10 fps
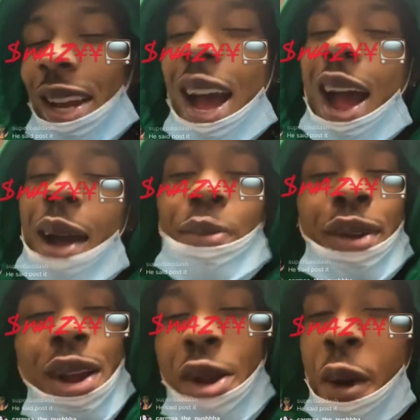nah,
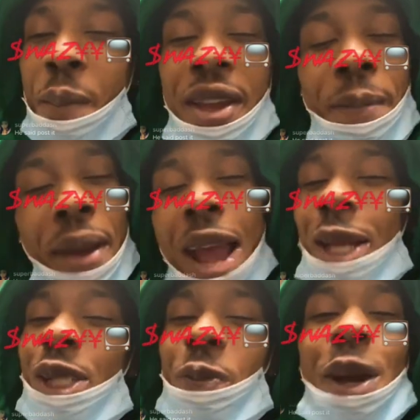bro, no beef
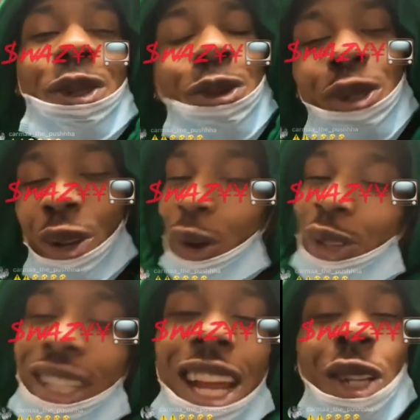patty, special
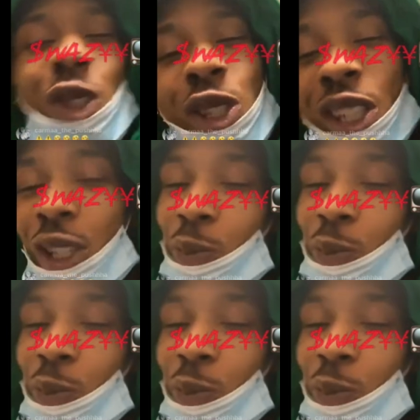sauce, lettuce, cheese,